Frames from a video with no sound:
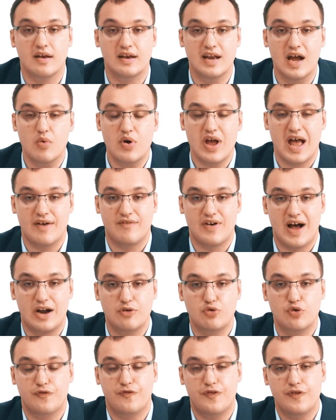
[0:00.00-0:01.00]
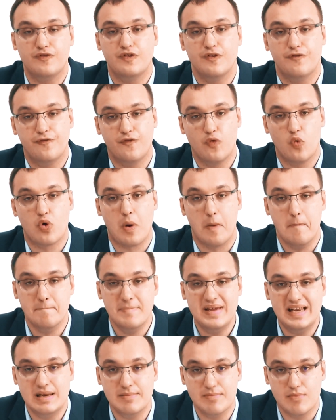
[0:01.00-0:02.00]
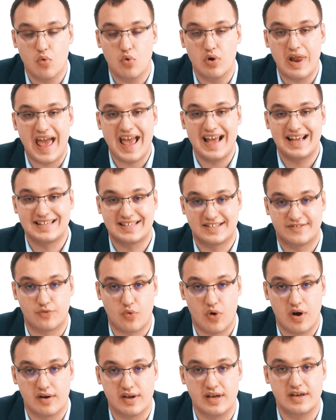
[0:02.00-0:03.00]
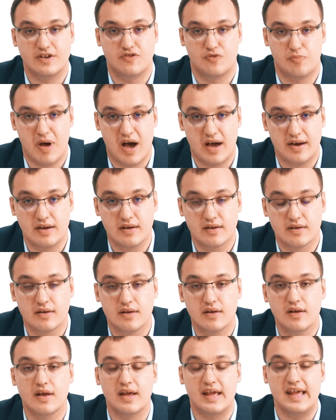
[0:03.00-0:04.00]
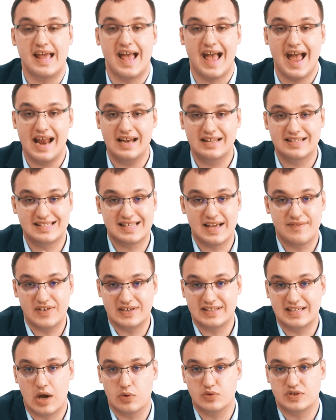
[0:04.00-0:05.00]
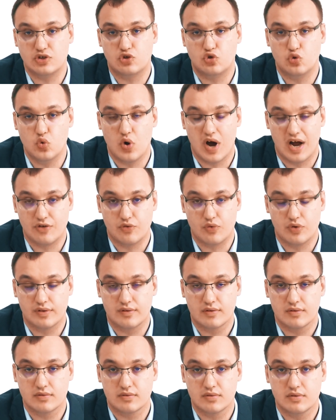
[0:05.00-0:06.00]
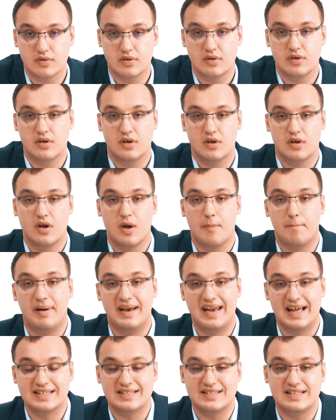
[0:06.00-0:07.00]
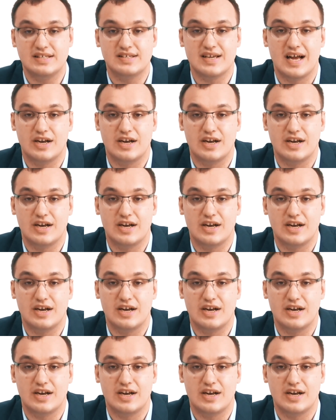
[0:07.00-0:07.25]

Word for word: Now we have 154 millimole extra in his body he had 7,200 plus this